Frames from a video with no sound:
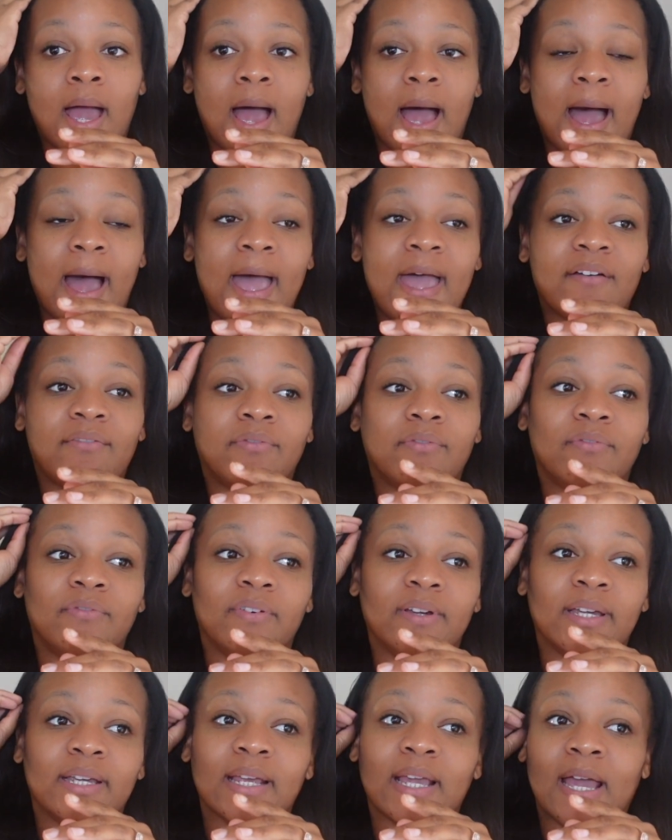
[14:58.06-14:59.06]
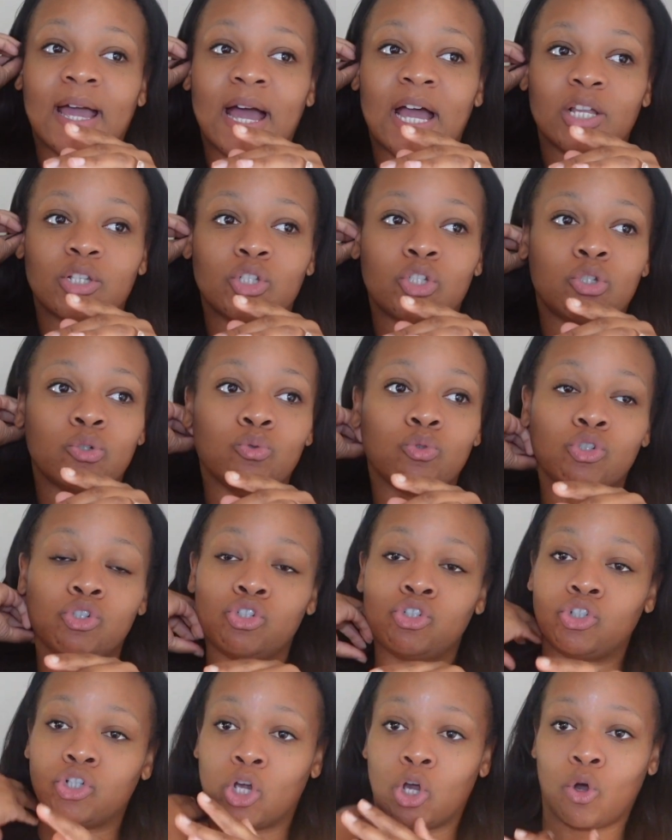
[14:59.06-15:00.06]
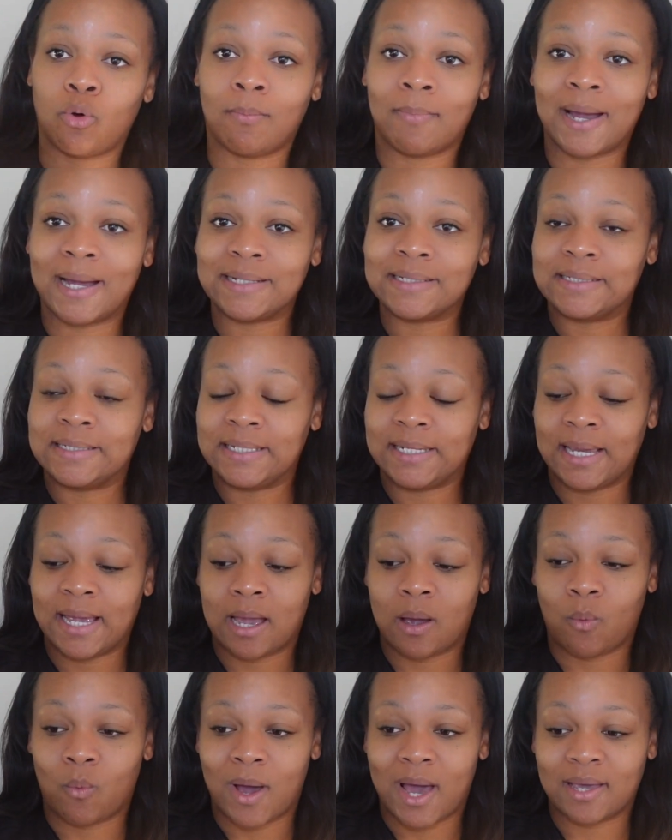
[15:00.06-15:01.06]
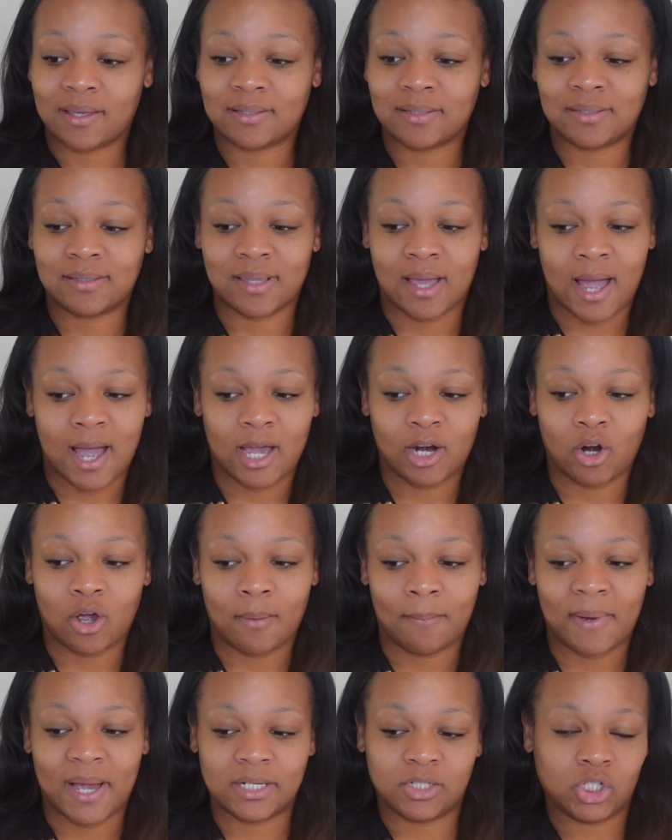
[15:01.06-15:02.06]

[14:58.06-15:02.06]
I haven't got to show my DIY side on my